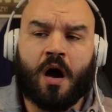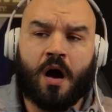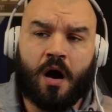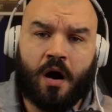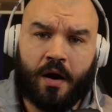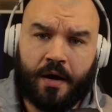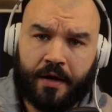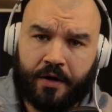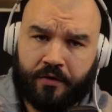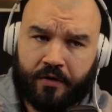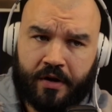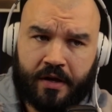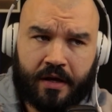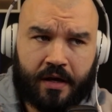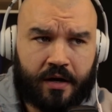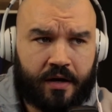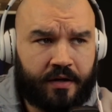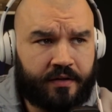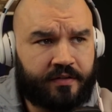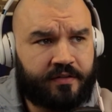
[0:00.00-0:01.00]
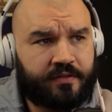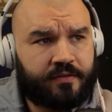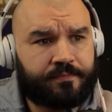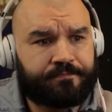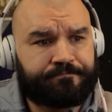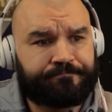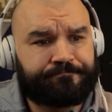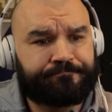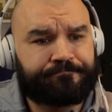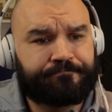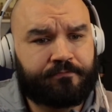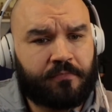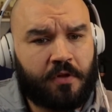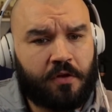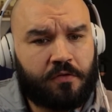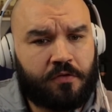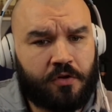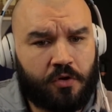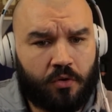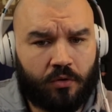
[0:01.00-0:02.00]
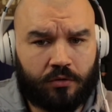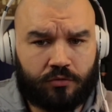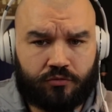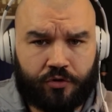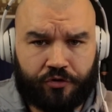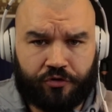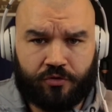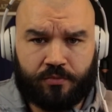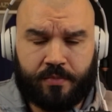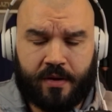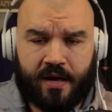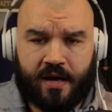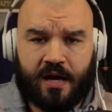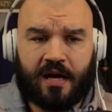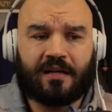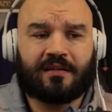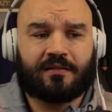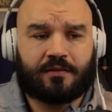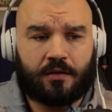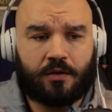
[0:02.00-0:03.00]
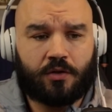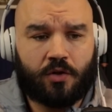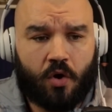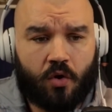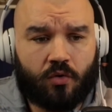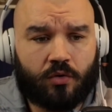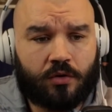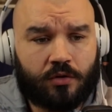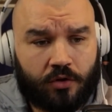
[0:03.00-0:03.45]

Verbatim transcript: I agree, guys. The old Russian bear has long